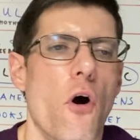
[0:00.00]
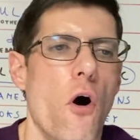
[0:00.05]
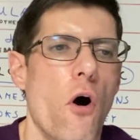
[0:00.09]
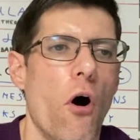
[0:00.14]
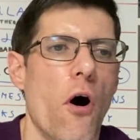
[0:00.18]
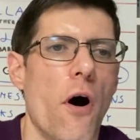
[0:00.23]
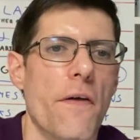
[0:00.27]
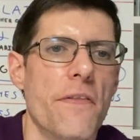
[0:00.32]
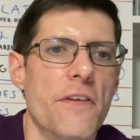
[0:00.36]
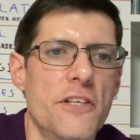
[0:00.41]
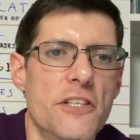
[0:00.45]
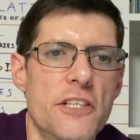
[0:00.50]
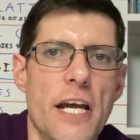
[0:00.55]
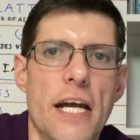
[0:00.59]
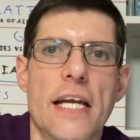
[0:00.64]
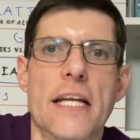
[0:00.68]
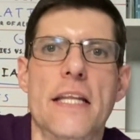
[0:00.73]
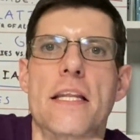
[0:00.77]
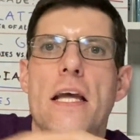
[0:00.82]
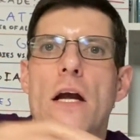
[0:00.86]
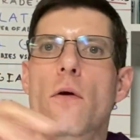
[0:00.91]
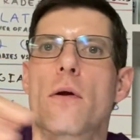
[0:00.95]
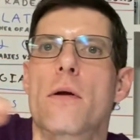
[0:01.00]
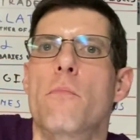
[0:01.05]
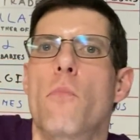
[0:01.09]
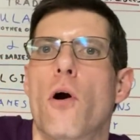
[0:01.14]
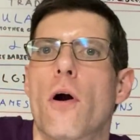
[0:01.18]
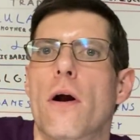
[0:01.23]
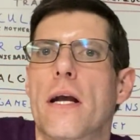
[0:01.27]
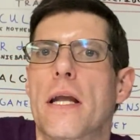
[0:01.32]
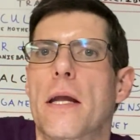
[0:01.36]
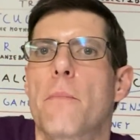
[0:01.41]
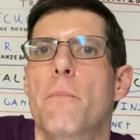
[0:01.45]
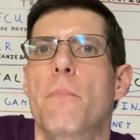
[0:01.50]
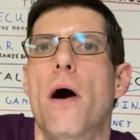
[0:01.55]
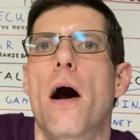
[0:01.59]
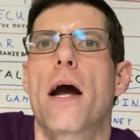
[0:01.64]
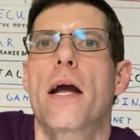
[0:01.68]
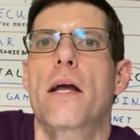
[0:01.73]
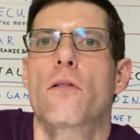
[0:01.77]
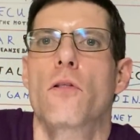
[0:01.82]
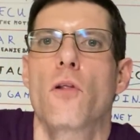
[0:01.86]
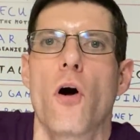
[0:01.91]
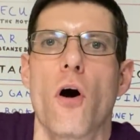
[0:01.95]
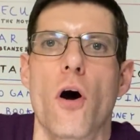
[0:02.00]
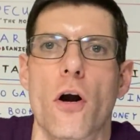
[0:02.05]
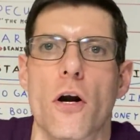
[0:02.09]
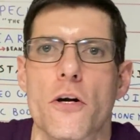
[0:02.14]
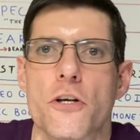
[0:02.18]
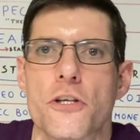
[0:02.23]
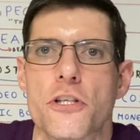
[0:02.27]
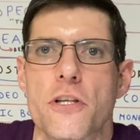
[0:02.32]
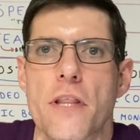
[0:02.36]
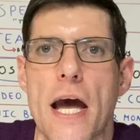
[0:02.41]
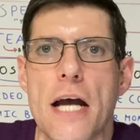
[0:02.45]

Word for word: on the secondary market by and large.